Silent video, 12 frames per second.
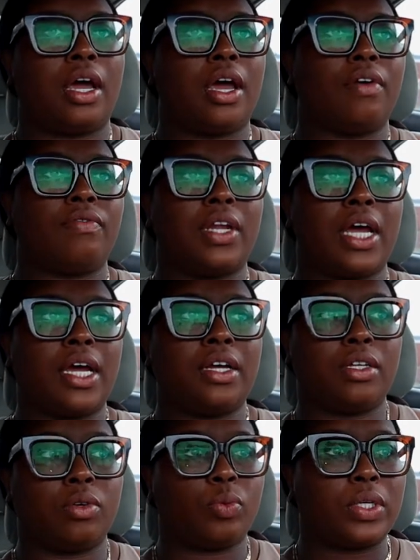I have not
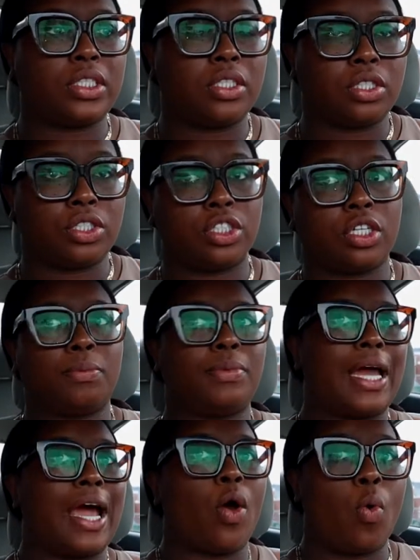went to the gym
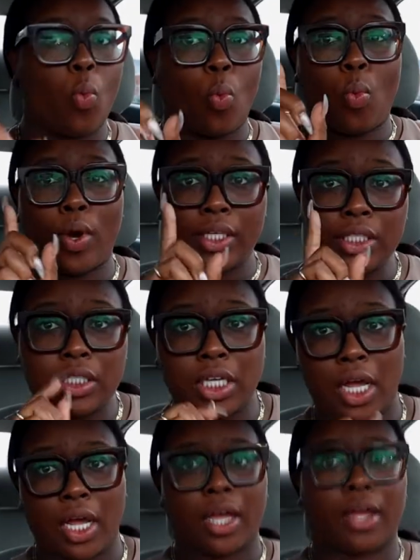not one
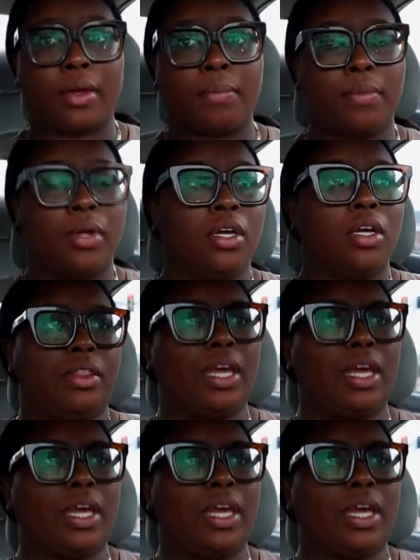time.